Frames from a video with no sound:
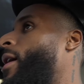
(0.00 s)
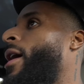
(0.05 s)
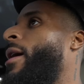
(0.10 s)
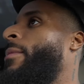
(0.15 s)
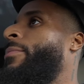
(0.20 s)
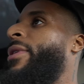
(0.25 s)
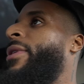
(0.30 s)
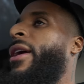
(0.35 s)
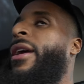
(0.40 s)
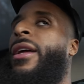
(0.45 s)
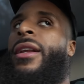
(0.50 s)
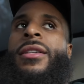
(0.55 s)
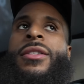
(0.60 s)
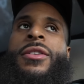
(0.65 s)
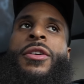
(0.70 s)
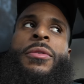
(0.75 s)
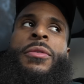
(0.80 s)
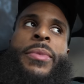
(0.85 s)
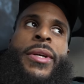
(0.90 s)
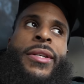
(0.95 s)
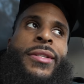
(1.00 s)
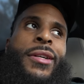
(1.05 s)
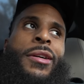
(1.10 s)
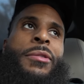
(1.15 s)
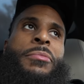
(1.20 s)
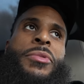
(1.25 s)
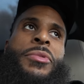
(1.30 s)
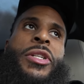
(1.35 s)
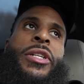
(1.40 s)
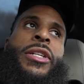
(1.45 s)
I'm thinking it's gonna be
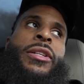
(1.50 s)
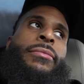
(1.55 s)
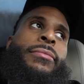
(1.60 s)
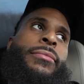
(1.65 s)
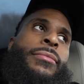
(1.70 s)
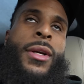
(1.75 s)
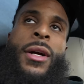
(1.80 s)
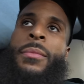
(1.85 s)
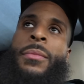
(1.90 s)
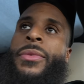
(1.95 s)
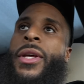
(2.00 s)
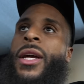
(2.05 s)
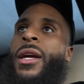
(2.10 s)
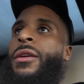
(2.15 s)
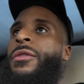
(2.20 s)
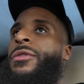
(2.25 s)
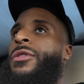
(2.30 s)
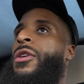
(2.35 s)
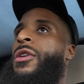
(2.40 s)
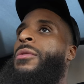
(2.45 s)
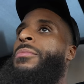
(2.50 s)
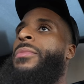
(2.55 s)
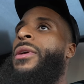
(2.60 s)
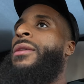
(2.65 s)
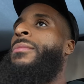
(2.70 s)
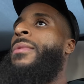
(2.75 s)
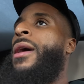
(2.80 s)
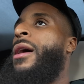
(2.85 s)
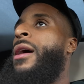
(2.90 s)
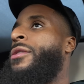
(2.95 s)
something cheap. I'm thinking it was gonna be
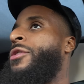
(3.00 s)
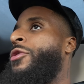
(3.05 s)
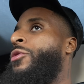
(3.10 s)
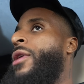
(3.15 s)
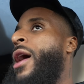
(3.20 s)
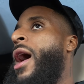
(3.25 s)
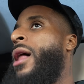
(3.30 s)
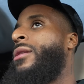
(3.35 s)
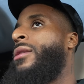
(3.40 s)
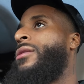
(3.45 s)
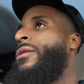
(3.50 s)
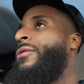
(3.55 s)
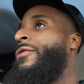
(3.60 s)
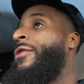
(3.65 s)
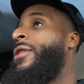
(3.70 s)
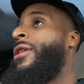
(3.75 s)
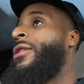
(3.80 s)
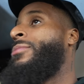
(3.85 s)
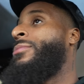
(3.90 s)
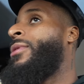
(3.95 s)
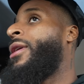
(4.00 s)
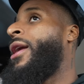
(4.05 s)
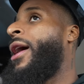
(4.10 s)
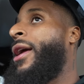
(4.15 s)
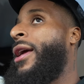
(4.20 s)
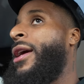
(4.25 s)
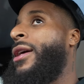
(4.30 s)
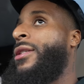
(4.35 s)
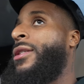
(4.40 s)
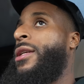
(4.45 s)
about $2 to fix, but I
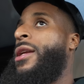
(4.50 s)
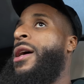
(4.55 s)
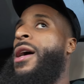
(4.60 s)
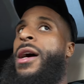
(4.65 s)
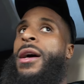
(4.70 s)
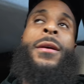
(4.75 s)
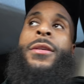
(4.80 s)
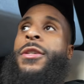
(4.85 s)
guess not.